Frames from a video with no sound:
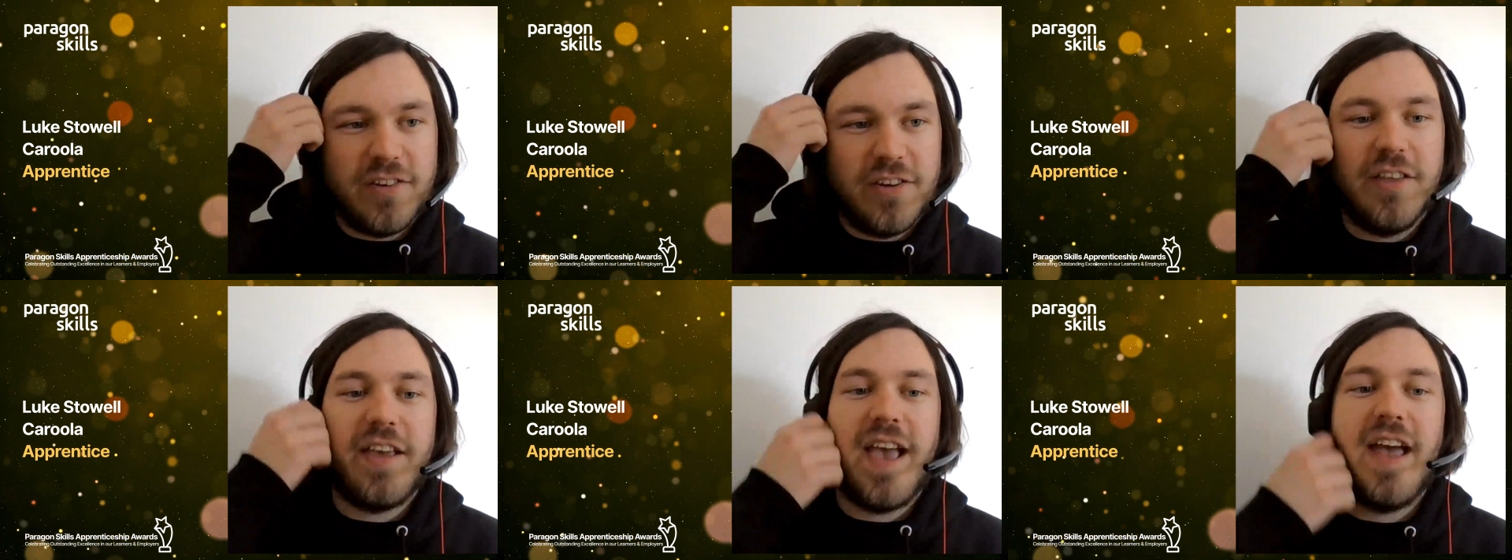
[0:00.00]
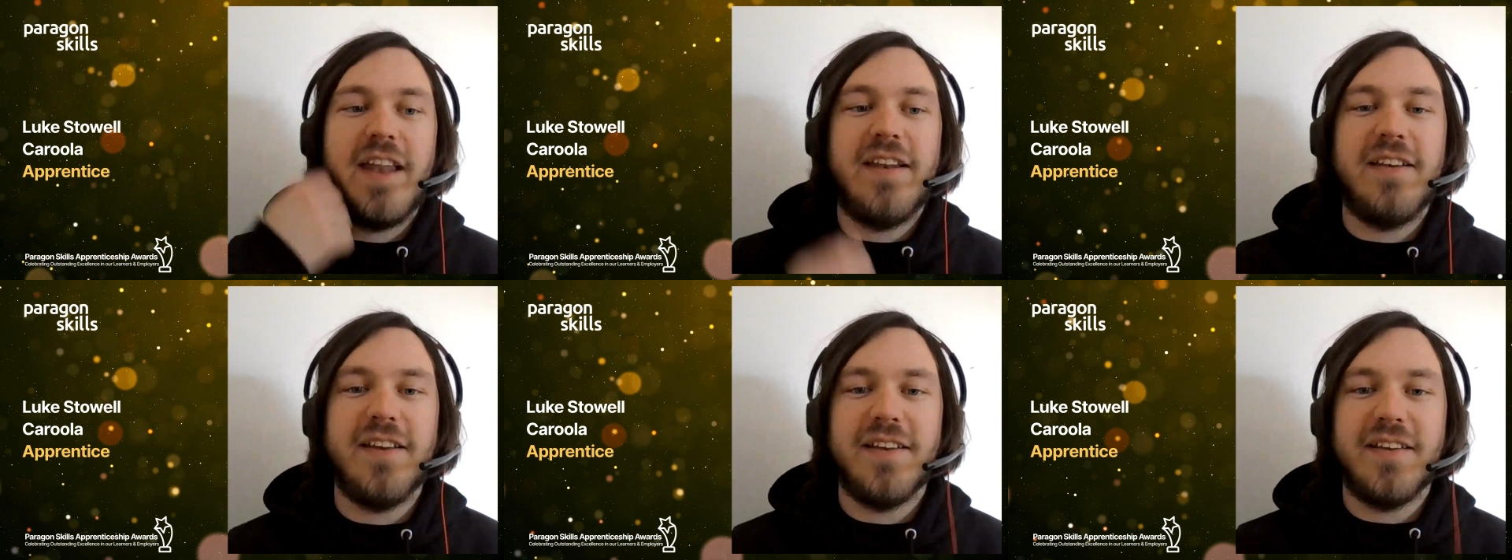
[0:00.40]

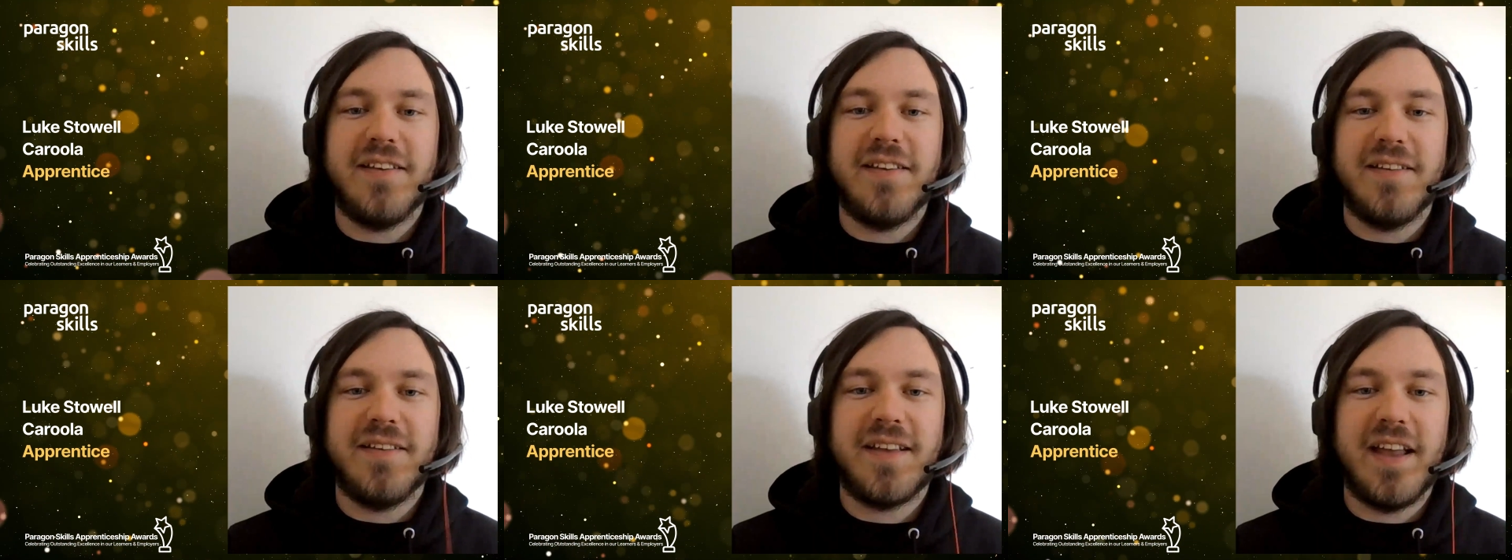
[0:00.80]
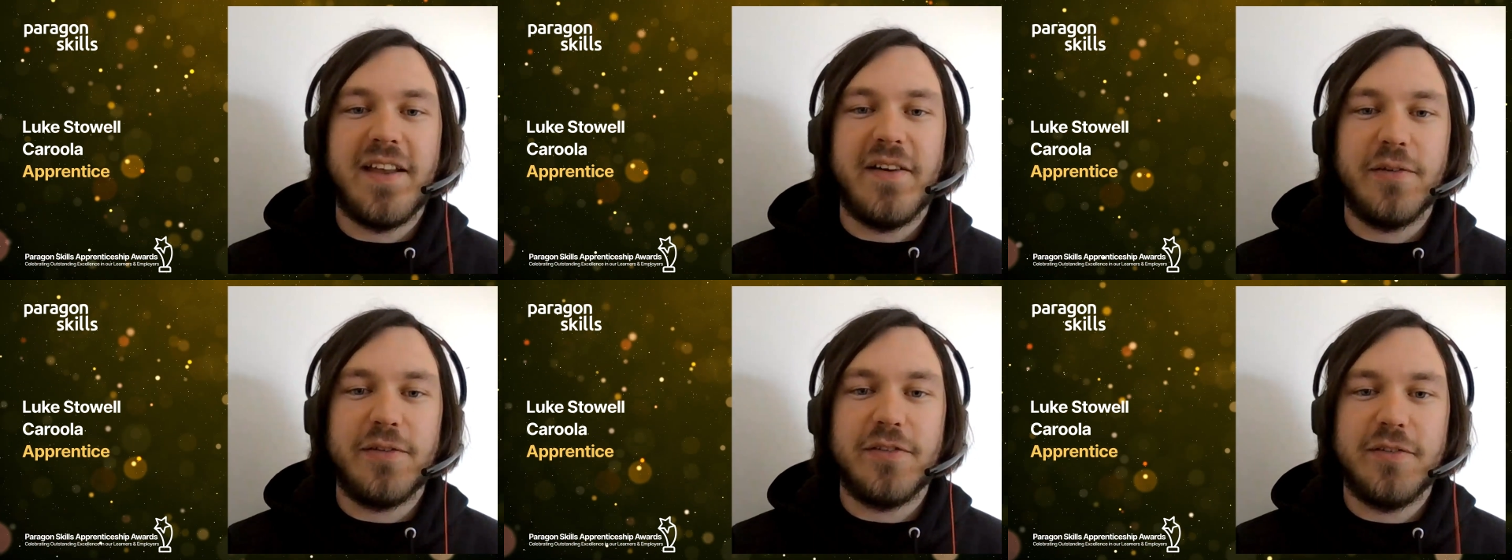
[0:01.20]
submission at the end,
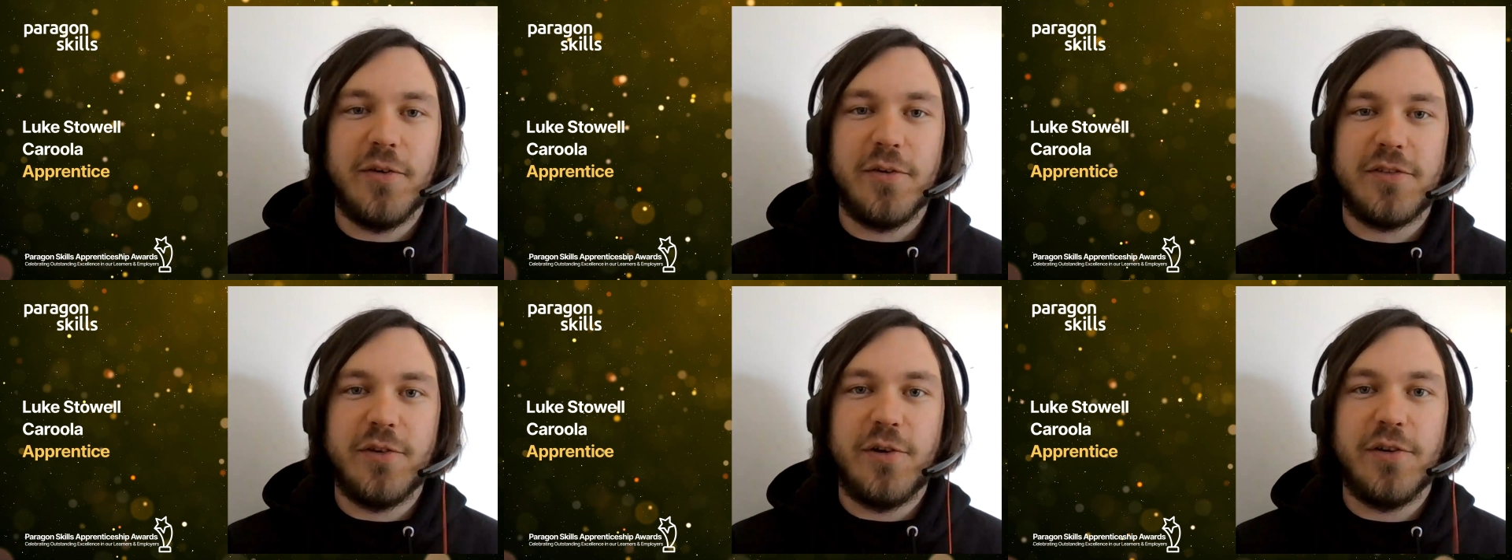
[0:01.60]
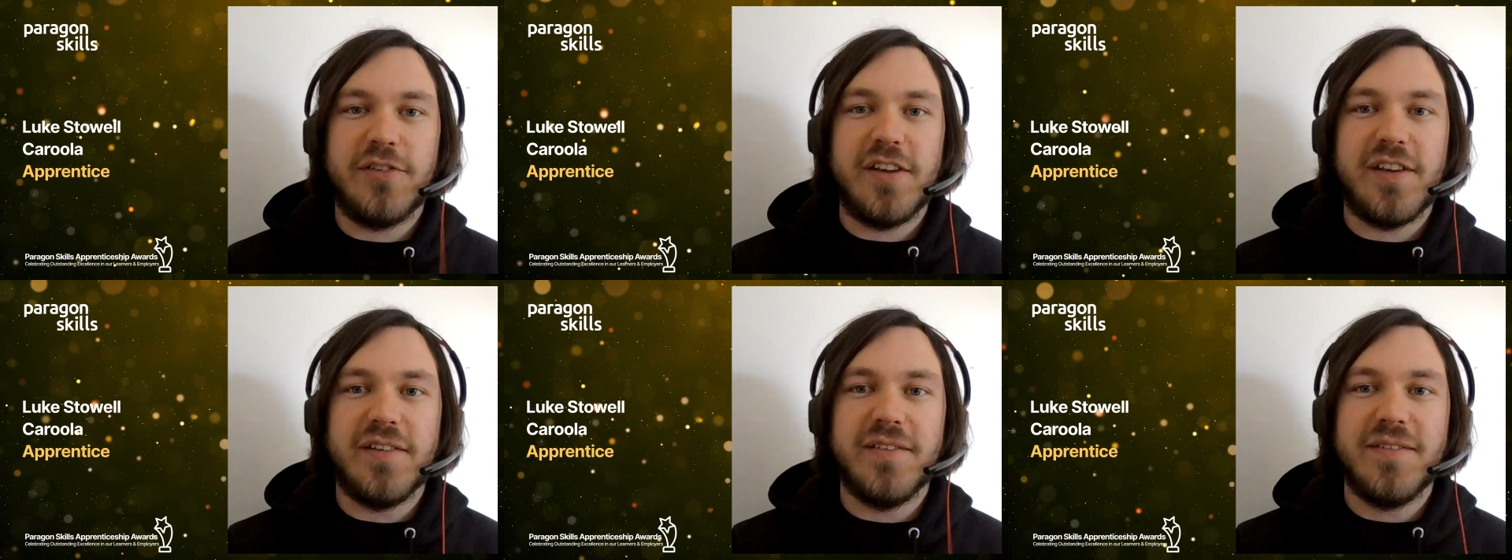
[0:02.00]
getting it all
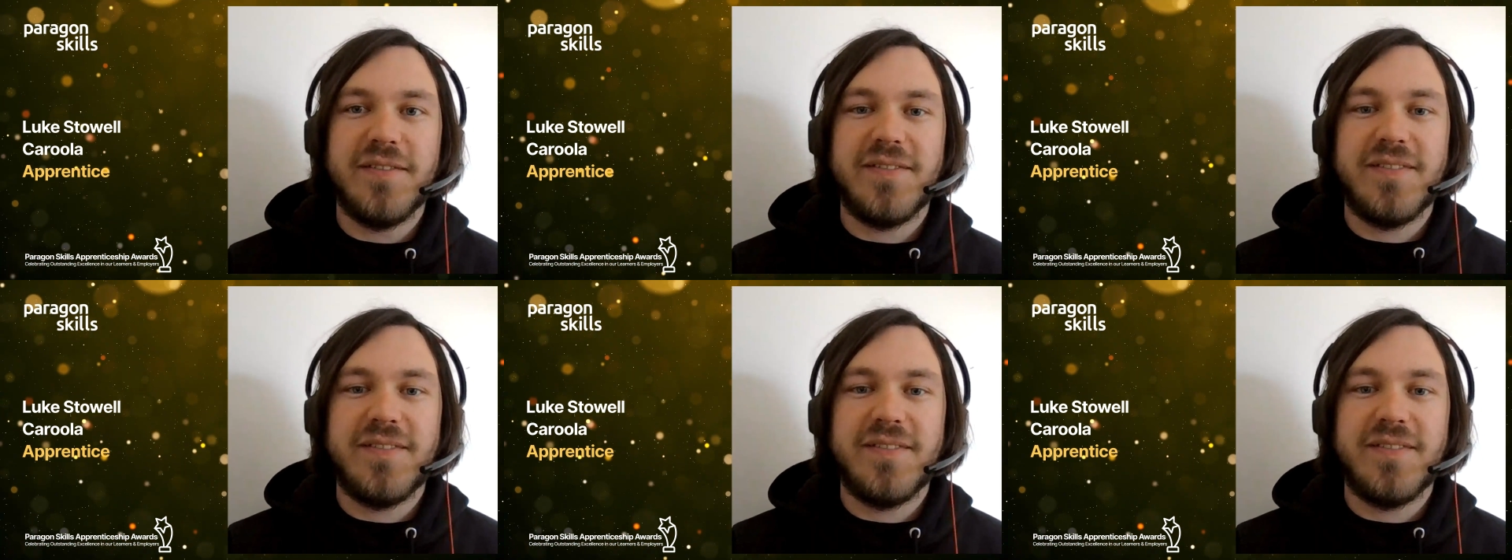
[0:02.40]
sorted.